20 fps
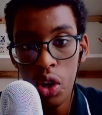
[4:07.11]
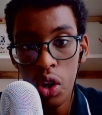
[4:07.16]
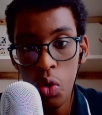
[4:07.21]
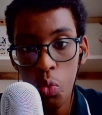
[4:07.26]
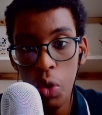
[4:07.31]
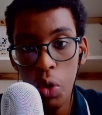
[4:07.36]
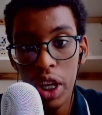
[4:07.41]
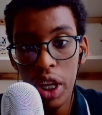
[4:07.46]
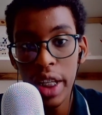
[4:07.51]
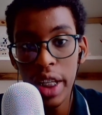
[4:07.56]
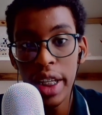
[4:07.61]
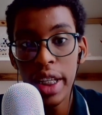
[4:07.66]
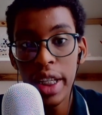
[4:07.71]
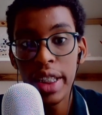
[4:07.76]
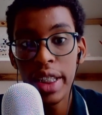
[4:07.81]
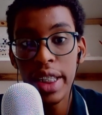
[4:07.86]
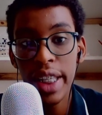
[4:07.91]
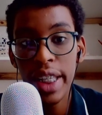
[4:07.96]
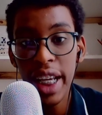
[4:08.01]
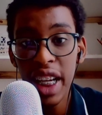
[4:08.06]
Well, the
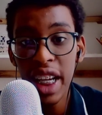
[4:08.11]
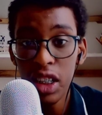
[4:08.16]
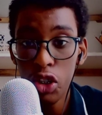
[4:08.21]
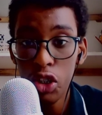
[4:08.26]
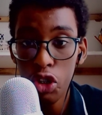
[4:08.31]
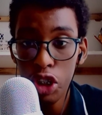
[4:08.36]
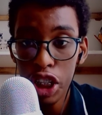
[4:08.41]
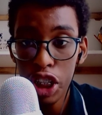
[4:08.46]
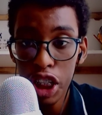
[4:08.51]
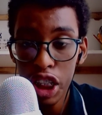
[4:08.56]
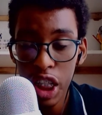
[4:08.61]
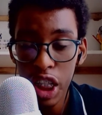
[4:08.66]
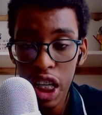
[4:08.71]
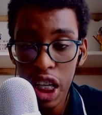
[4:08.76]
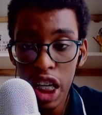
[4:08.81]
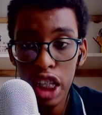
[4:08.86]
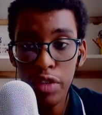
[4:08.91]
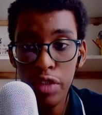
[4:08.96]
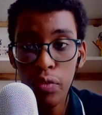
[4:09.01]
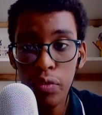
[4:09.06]
second conditional
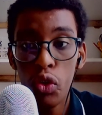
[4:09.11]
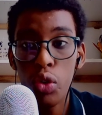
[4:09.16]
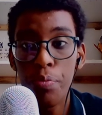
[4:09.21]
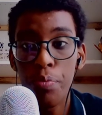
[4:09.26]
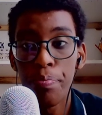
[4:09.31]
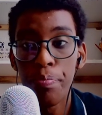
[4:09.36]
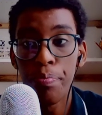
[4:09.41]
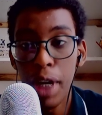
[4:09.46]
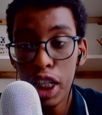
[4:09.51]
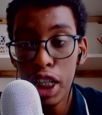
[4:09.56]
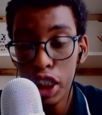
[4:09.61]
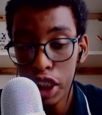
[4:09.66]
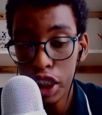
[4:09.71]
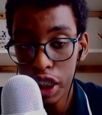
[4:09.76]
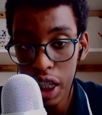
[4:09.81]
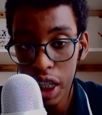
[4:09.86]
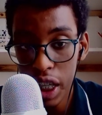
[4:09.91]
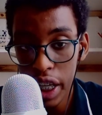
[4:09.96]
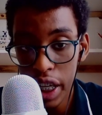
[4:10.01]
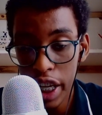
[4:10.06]
is for
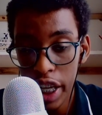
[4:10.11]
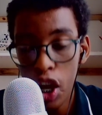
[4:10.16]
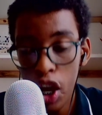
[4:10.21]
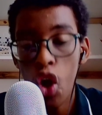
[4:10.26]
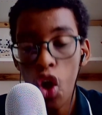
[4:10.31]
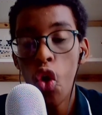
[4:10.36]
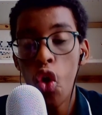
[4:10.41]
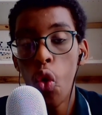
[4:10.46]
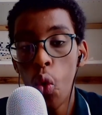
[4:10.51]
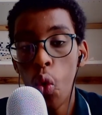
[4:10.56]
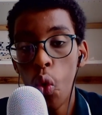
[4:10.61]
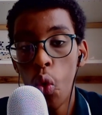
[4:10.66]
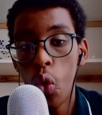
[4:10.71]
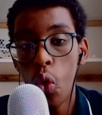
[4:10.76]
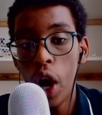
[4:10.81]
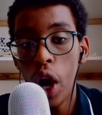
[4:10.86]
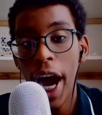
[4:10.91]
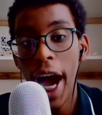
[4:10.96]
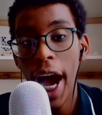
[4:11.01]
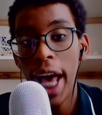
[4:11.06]
imaginary or
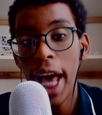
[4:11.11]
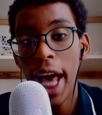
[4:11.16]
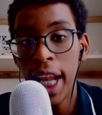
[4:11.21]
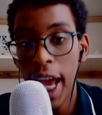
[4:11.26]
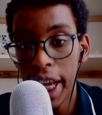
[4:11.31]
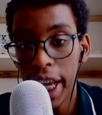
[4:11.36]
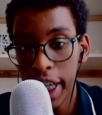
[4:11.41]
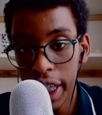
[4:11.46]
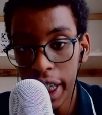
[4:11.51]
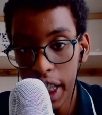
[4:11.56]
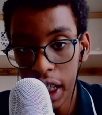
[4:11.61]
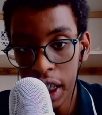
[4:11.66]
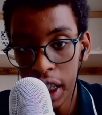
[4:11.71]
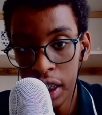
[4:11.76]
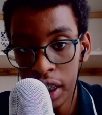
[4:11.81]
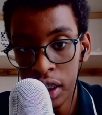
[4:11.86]
unlikely.